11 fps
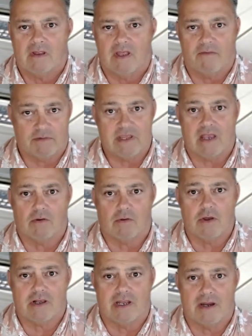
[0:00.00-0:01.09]
If you take a
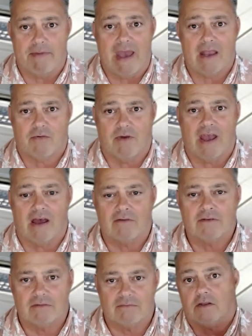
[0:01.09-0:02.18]
look in the
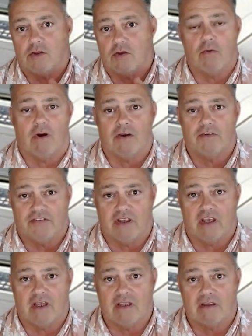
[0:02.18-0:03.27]
background, you are
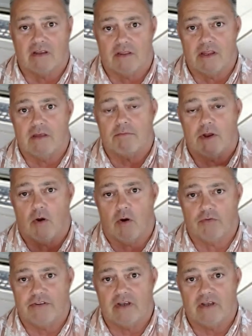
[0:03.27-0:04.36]
seeing the
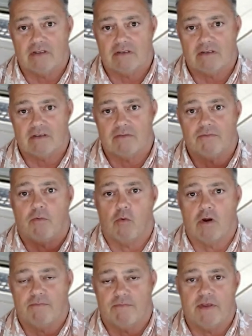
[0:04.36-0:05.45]
Minolta
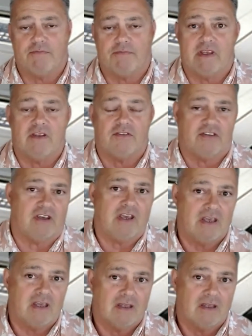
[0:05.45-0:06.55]

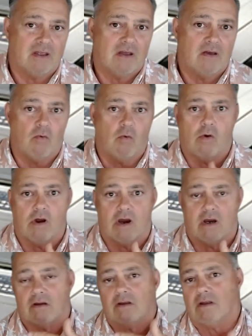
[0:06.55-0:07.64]
450Z,
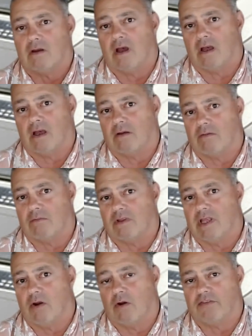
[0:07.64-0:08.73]
or
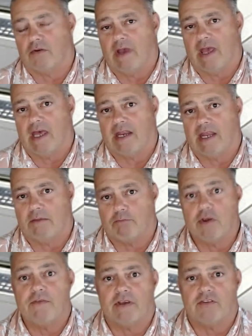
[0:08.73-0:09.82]
it also had a
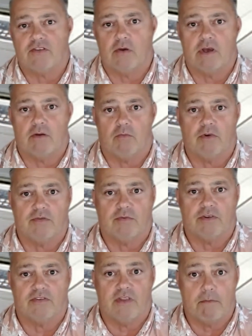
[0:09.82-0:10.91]
prefix to it, which
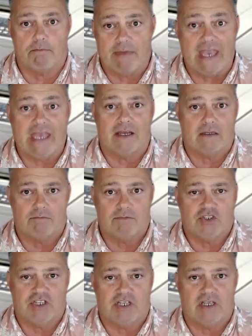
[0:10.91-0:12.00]
was the Beta
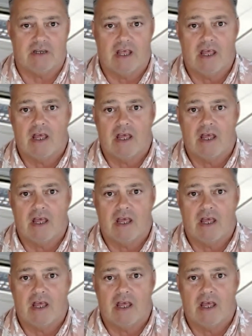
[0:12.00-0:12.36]
machine.